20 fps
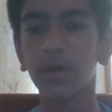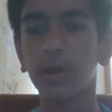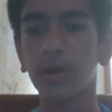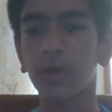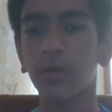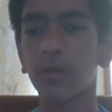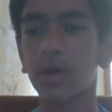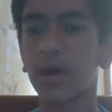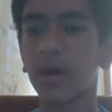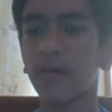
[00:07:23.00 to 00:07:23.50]

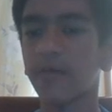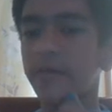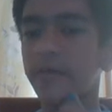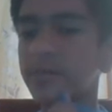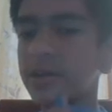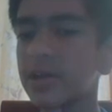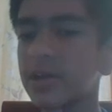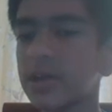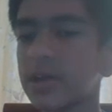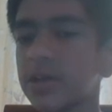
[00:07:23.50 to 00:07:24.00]
around half a
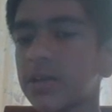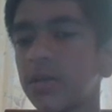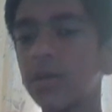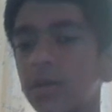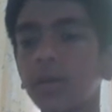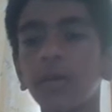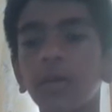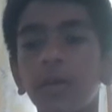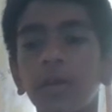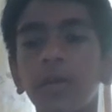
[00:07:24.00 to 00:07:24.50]
minute,
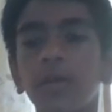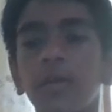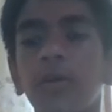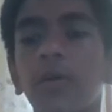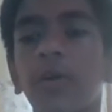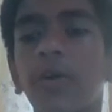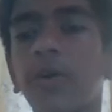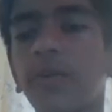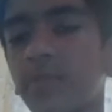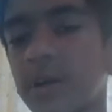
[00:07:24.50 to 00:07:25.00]

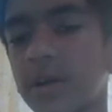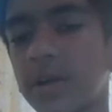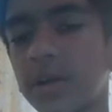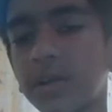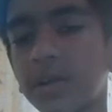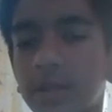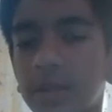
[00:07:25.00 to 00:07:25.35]
but